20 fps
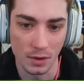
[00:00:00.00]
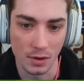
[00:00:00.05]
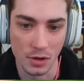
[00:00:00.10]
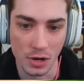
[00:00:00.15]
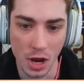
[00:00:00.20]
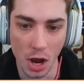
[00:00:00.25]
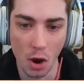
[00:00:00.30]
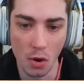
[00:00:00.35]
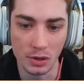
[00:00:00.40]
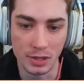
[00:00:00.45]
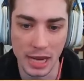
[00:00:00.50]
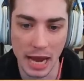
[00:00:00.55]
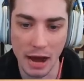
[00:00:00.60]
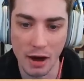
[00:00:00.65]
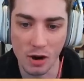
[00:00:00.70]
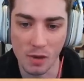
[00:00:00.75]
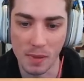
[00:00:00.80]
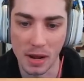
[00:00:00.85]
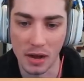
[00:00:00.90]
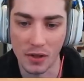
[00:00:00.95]
No
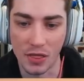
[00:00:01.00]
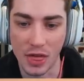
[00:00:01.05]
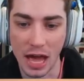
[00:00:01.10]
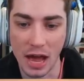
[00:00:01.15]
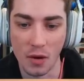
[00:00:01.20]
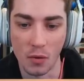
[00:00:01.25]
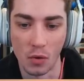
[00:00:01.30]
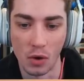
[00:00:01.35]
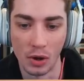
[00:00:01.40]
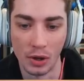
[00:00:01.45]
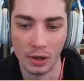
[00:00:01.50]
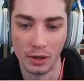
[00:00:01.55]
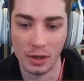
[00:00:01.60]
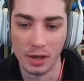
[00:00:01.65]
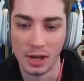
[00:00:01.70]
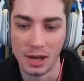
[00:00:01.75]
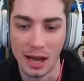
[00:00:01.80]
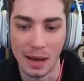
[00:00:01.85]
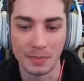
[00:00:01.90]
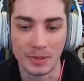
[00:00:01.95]
doubt about that one.
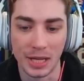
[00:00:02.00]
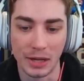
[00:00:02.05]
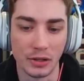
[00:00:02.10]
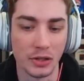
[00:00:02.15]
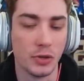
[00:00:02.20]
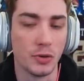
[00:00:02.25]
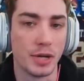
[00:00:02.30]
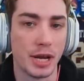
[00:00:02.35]
I'm telling you,